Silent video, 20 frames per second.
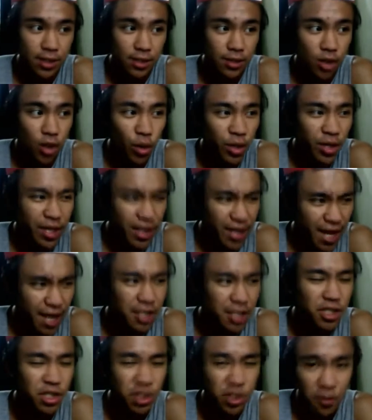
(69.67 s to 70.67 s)
going the
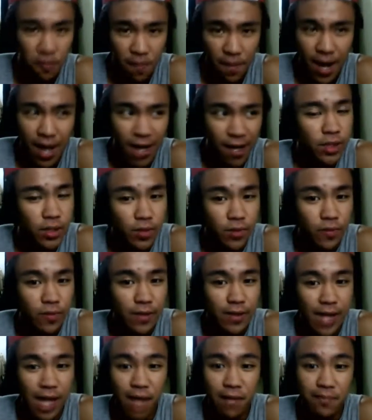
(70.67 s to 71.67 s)
extra mile to
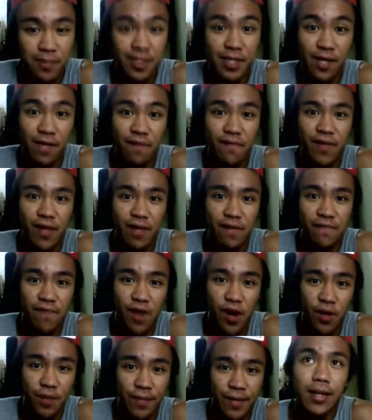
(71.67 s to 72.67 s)
help save the
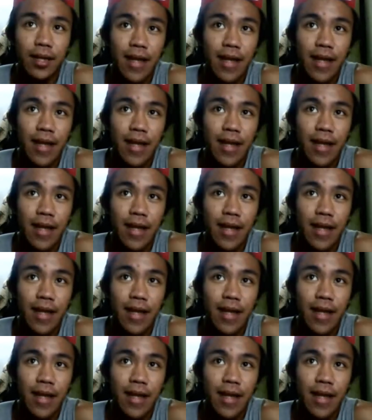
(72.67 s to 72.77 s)
environment.